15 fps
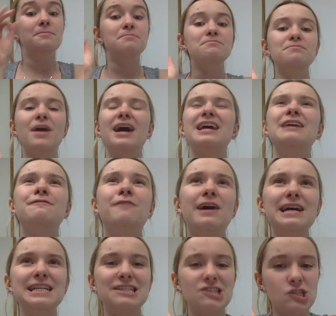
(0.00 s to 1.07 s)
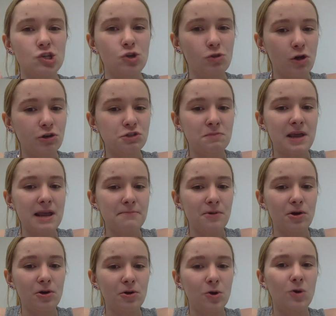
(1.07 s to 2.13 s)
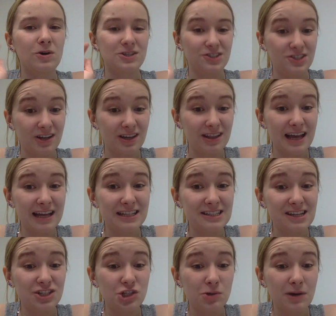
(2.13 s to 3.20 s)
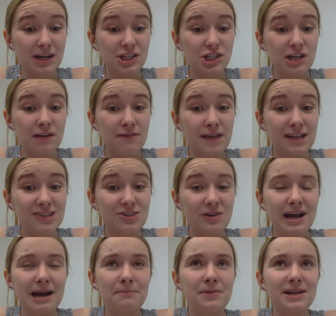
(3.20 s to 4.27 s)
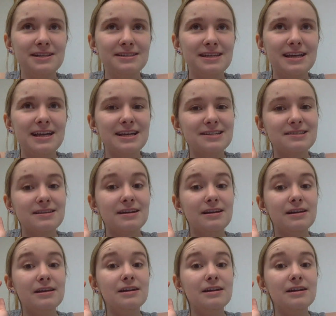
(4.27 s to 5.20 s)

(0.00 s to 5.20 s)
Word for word: My advice to those people who are stuck in that situation, if that so happens, is